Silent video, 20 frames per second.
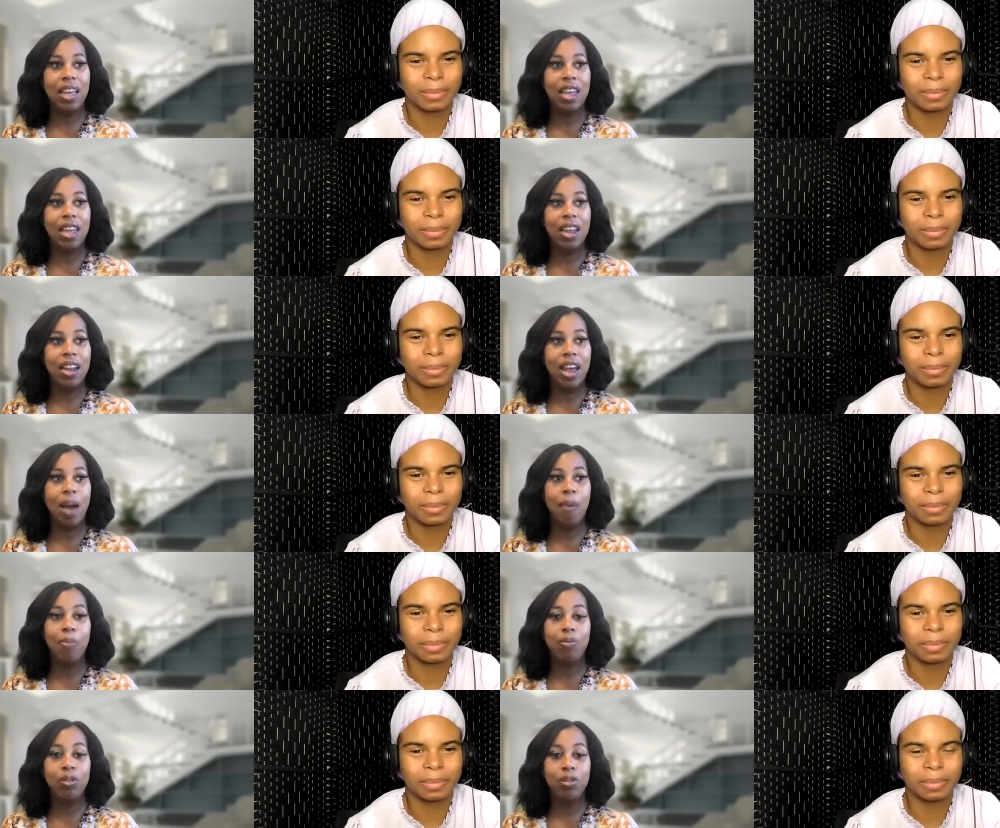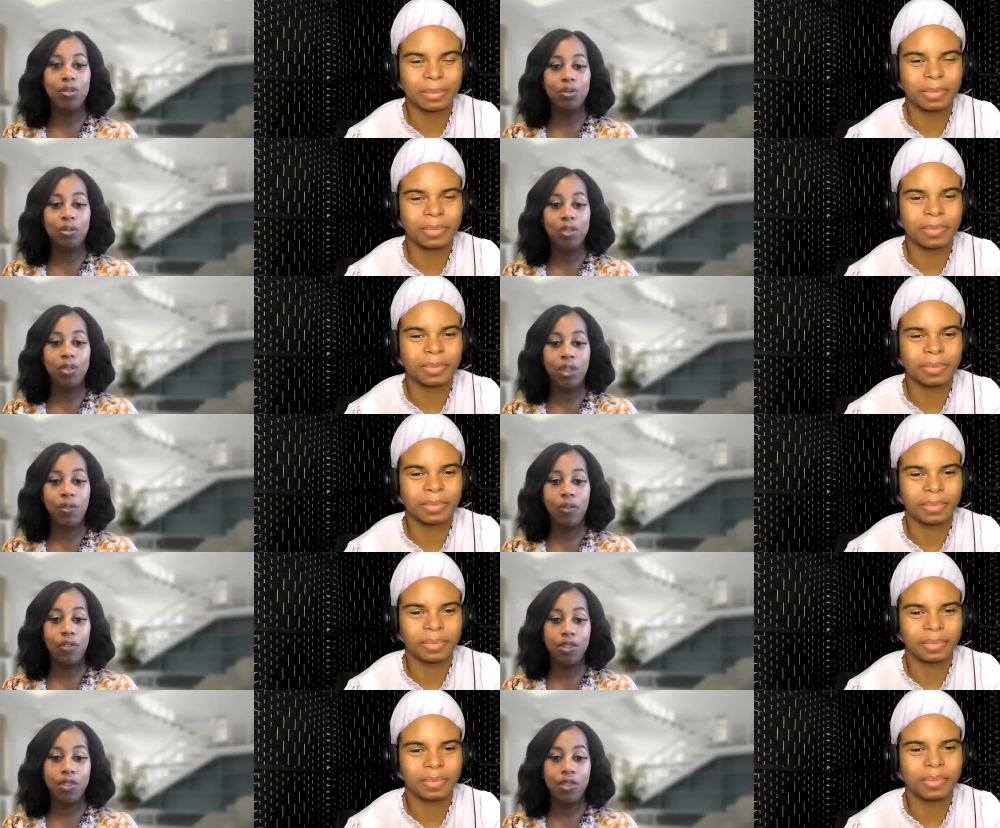Speaker 1: an
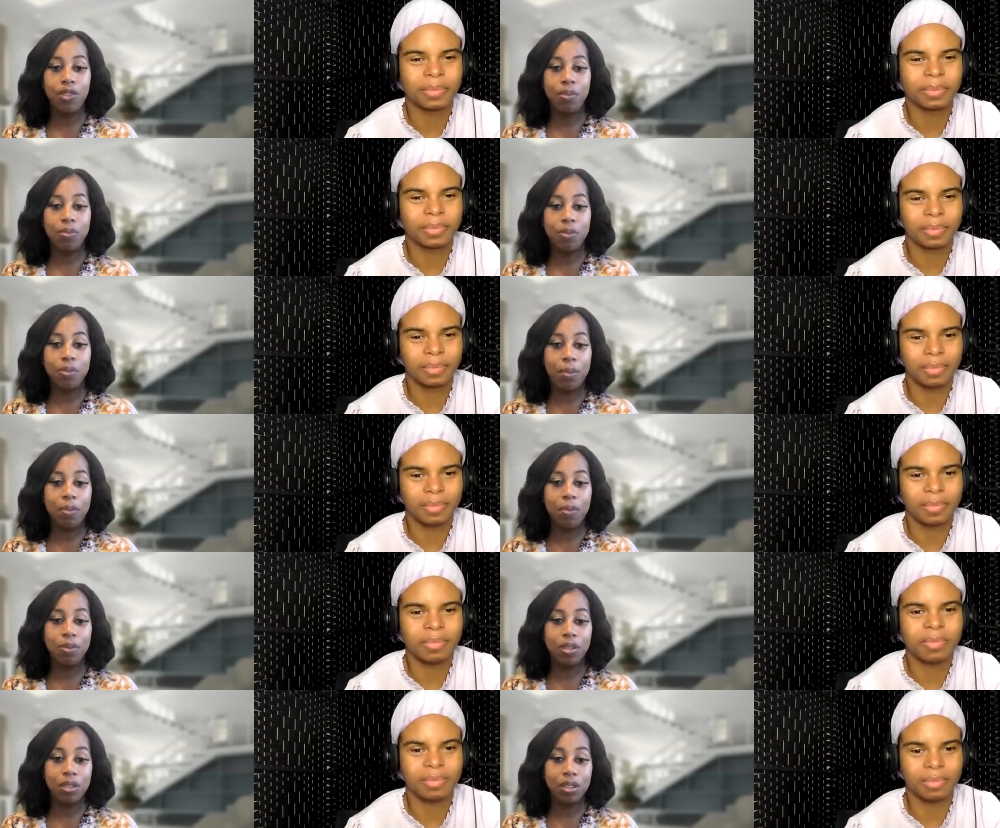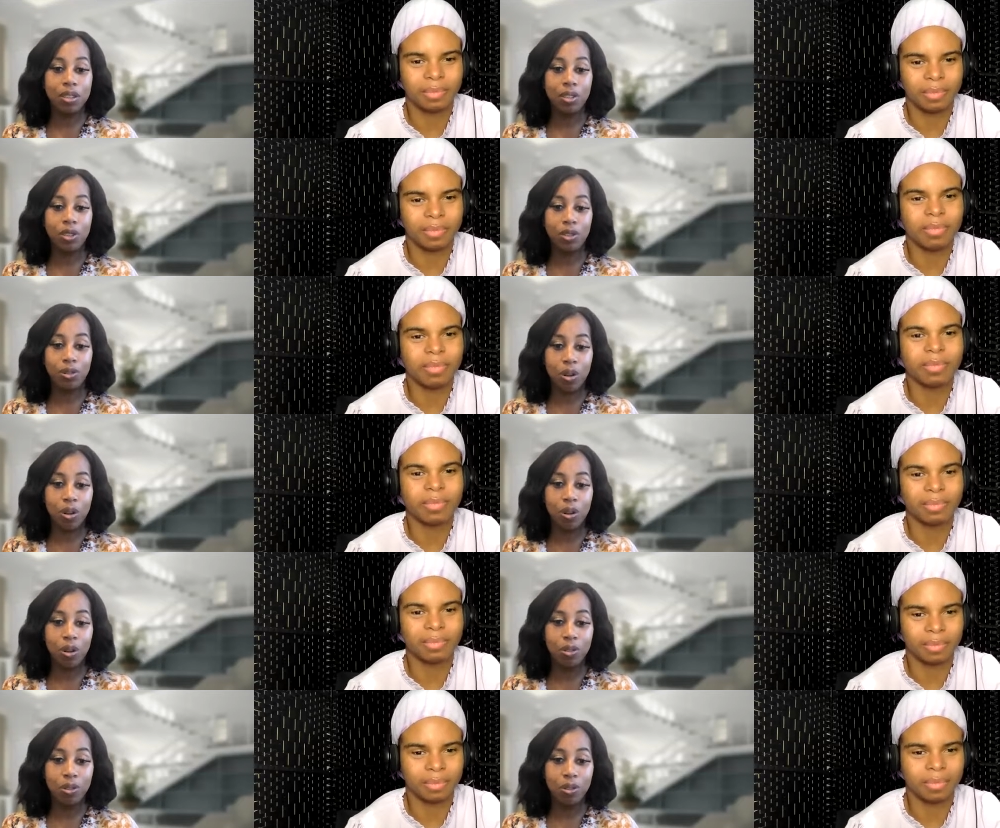opportunity for you to be able to
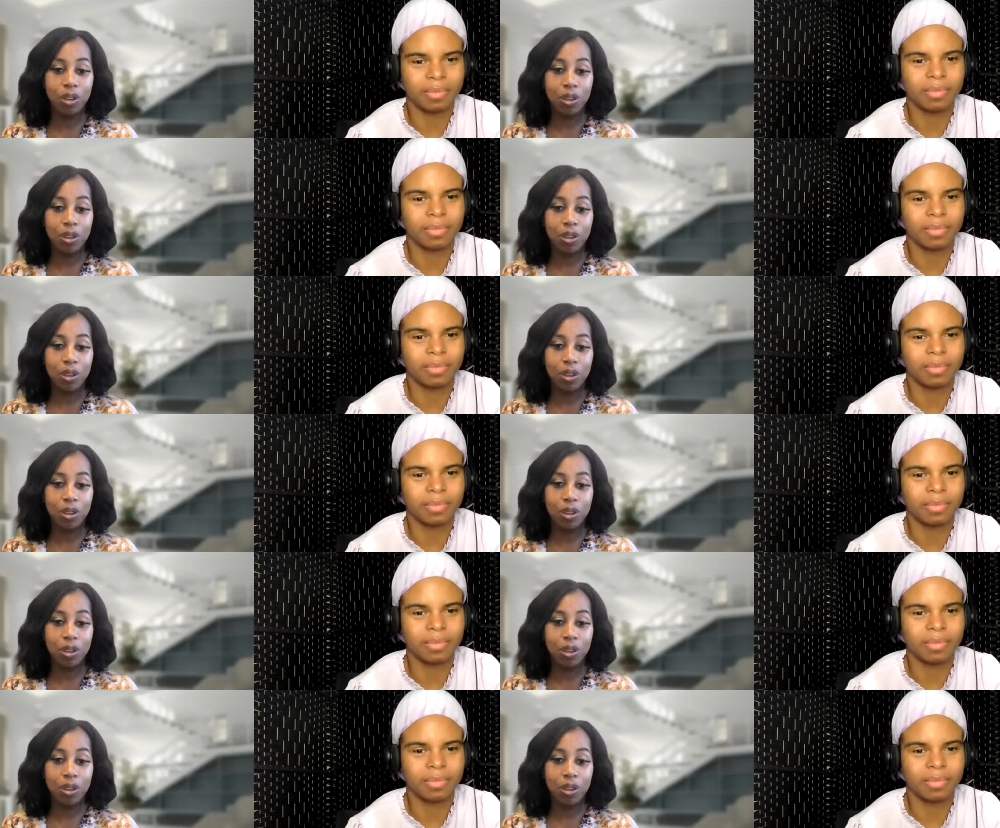control the